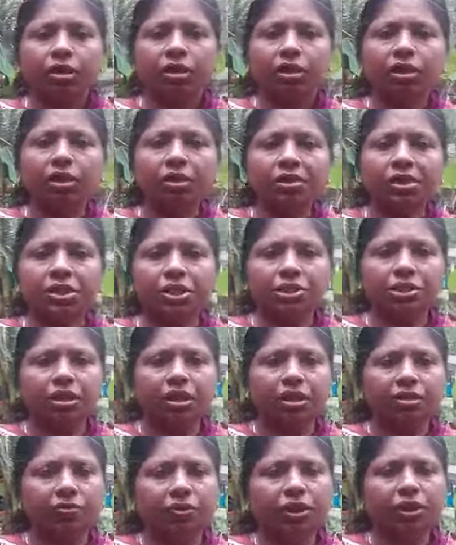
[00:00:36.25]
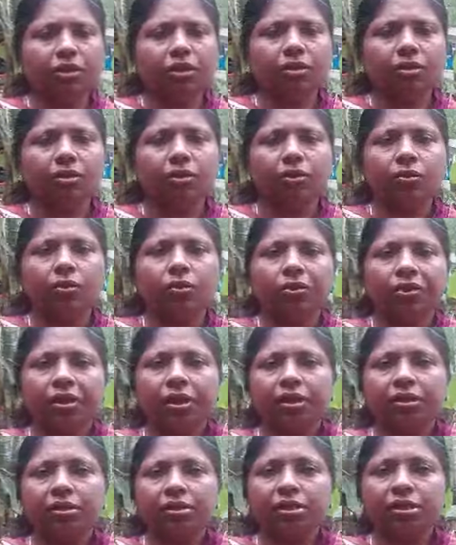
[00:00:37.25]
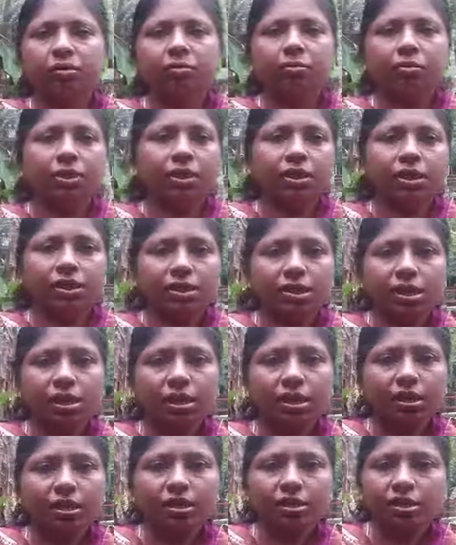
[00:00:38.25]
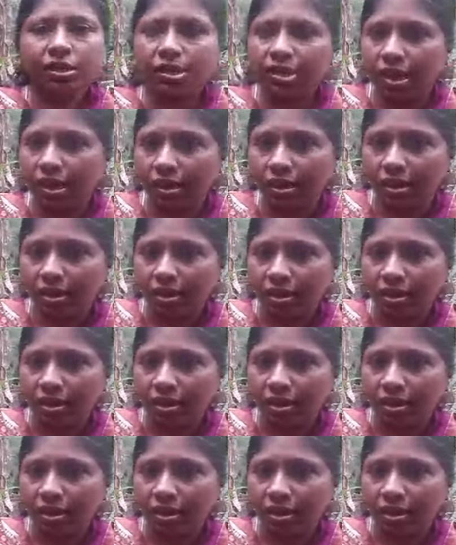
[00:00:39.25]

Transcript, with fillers: each living organism is a cell.